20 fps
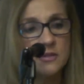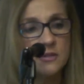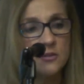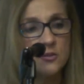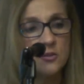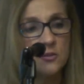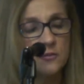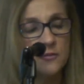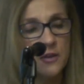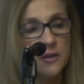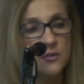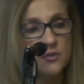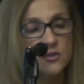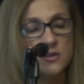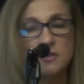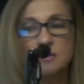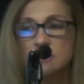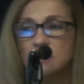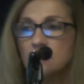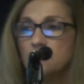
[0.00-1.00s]

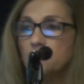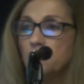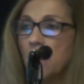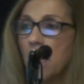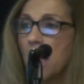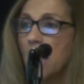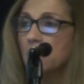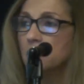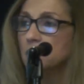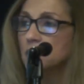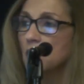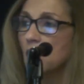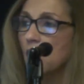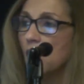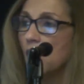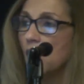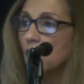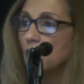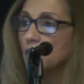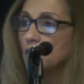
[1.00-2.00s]
interventions impact
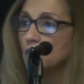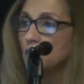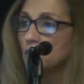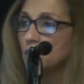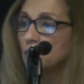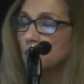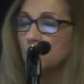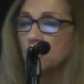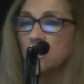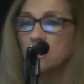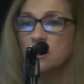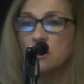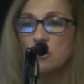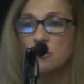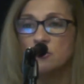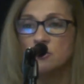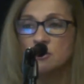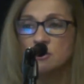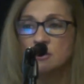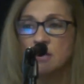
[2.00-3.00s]
our youth and
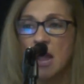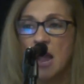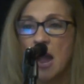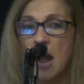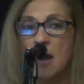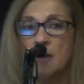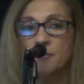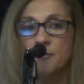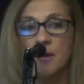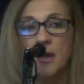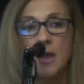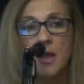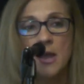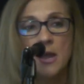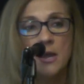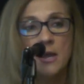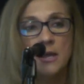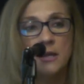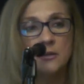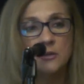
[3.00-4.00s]
our staff,
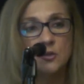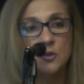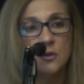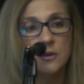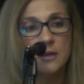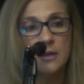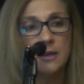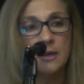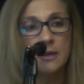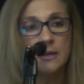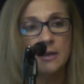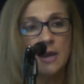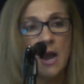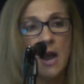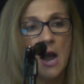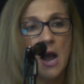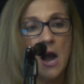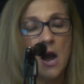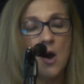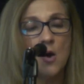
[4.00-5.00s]
and looking at
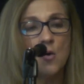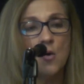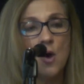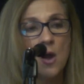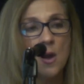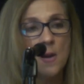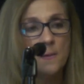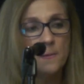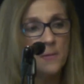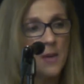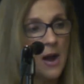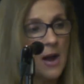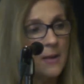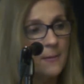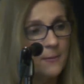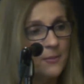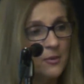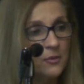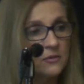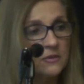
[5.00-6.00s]
how
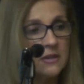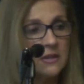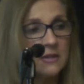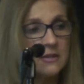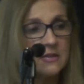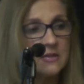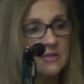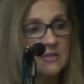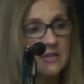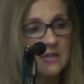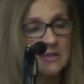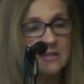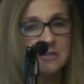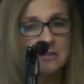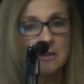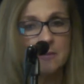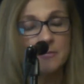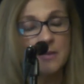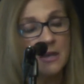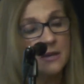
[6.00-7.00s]
by building a
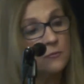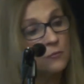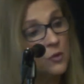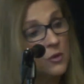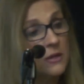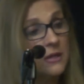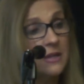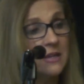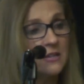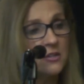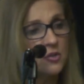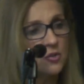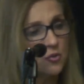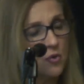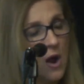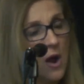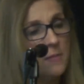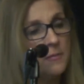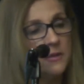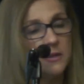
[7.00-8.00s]
system that really is
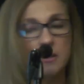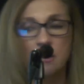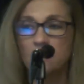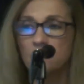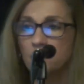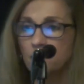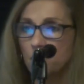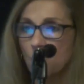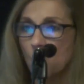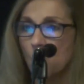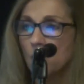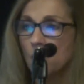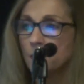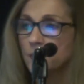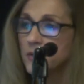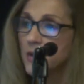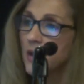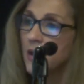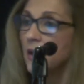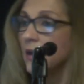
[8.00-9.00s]

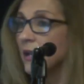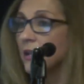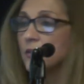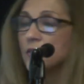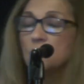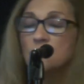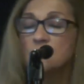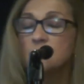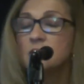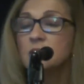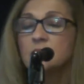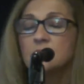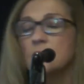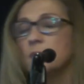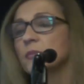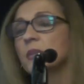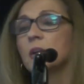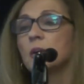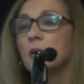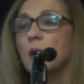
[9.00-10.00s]
trauma-informed and using
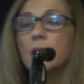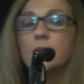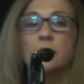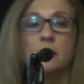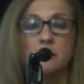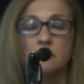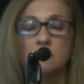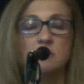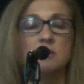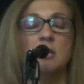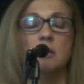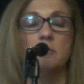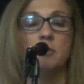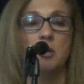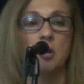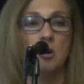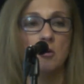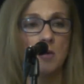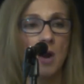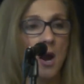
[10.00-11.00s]
something like
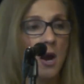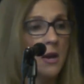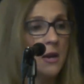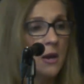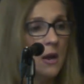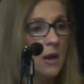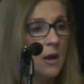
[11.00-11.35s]
TBRI,